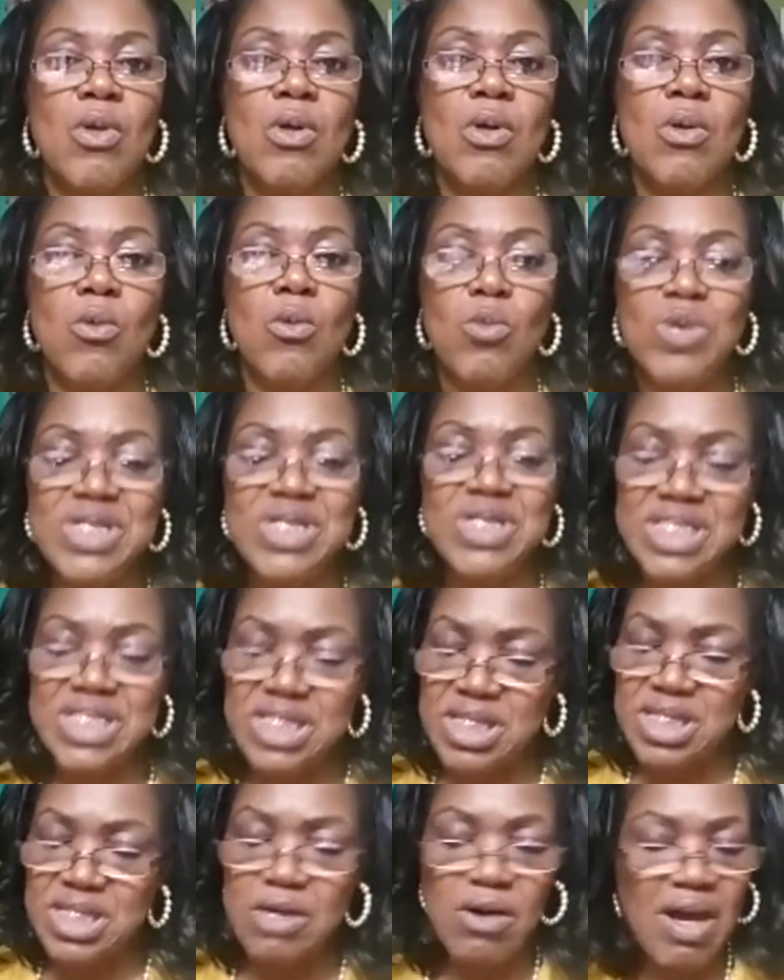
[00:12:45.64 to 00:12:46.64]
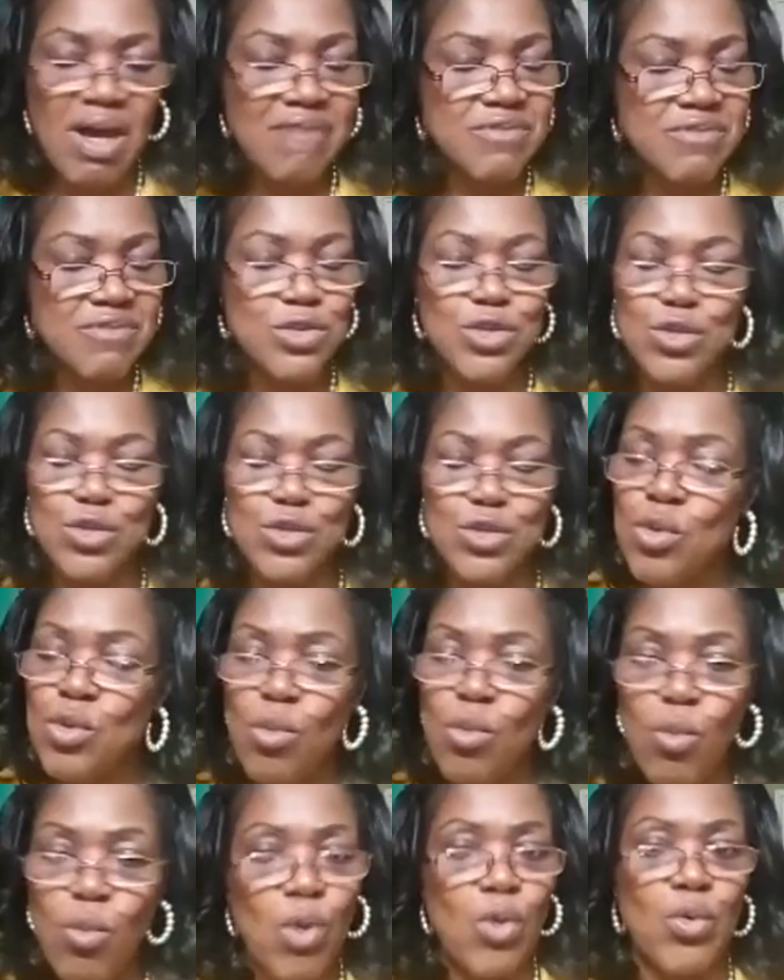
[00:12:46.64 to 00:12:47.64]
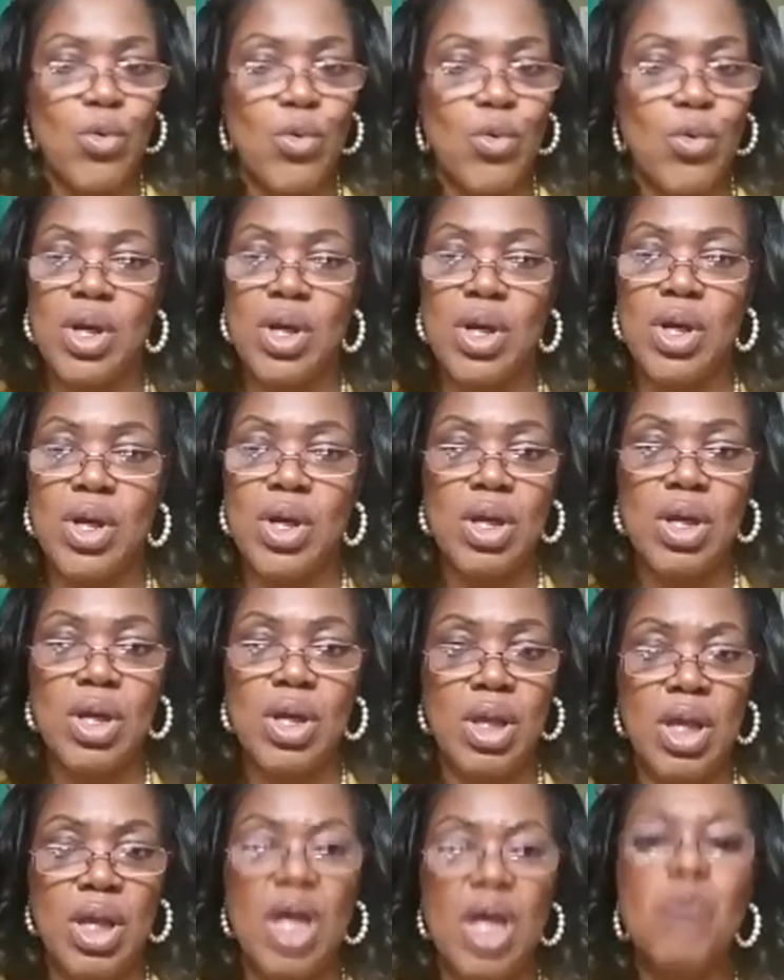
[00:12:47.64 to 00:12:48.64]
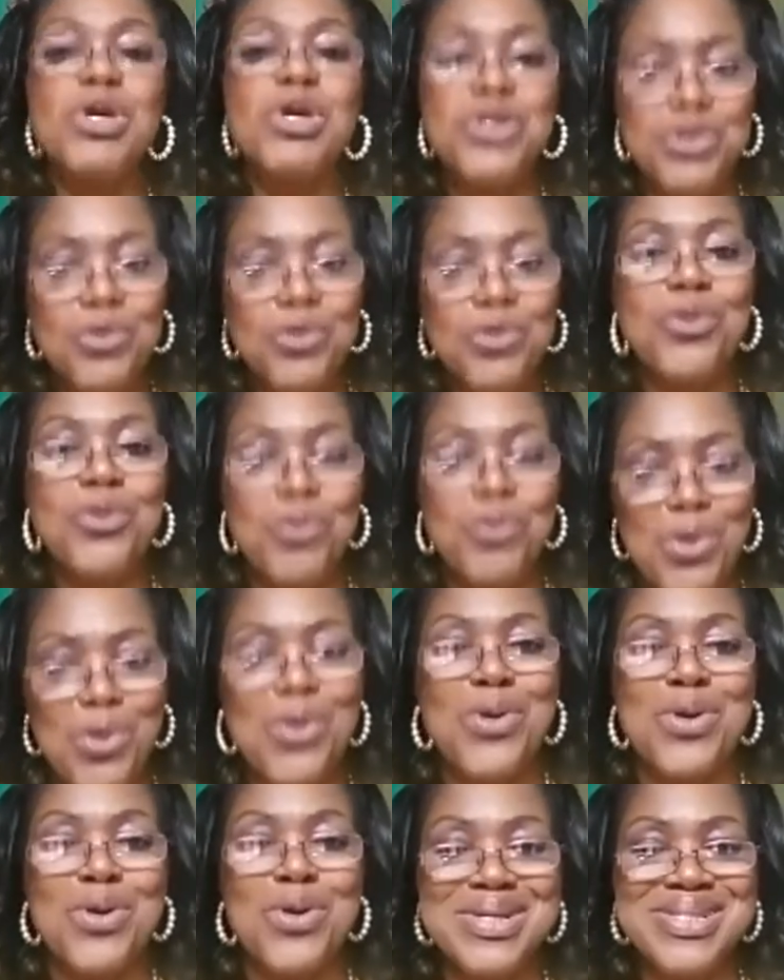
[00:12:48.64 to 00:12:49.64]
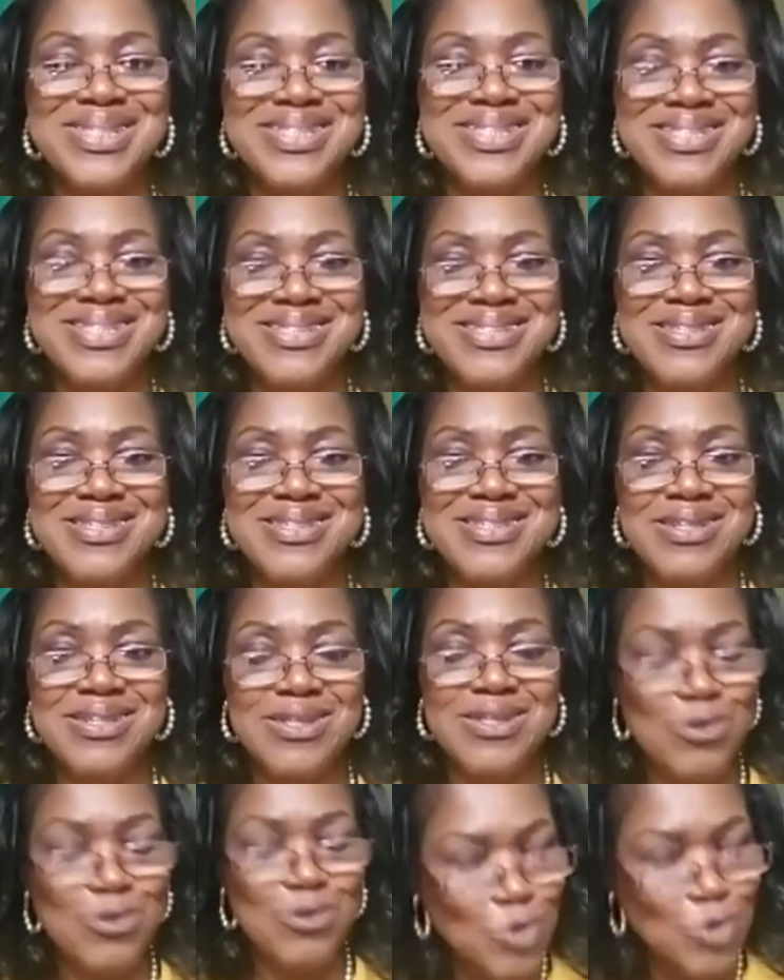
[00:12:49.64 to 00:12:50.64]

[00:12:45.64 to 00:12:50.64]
We still have to do the work, and we're doing the work. We're